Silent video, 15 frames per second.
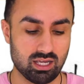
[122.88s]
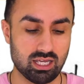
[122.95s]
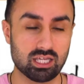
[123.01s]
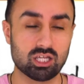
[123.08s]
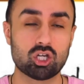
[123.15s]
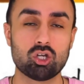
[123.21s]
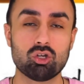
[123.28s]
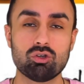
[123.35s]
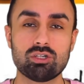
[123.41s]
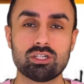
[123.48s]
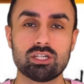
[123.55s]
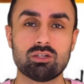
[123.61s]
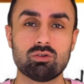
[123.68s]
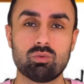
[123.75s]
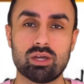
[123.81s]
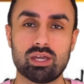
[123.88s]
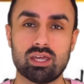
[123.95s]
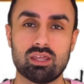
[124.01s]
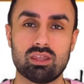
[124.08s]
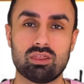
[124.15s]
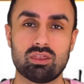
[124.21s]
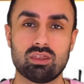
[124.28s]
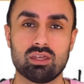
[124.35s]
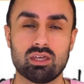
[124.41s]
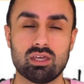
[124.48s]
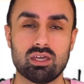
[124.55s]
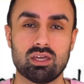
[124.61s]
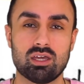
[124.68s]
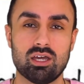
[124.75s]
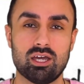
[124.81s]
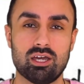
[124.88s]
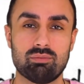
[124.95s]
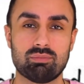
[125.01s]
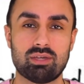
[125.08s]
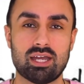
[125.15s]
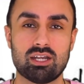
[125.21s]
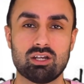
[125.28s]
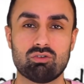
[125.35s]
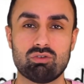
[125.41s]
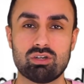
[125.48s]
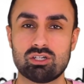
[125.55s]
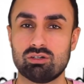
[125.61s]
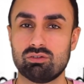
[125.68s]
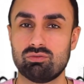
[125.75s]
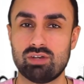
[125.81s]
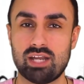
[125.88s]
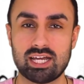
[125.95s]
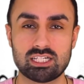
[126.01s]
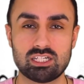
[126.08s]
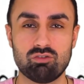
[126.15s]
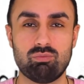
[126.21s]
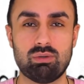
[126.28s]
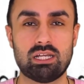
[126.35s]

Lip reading: including with getting rid of negative